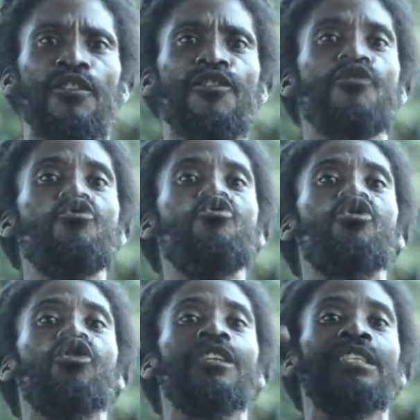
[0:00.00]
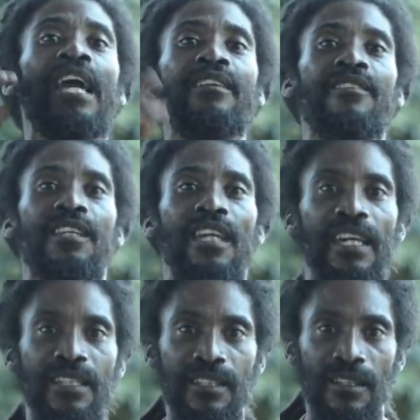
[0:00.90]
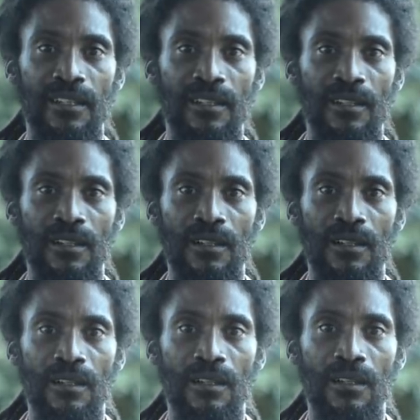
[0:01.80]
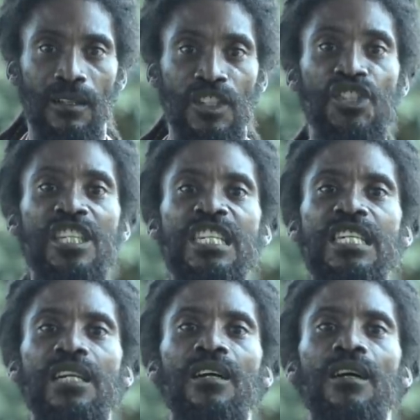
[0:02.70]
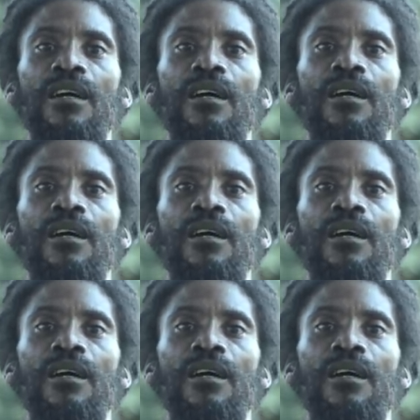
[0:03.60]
through to the tenth gate, seeing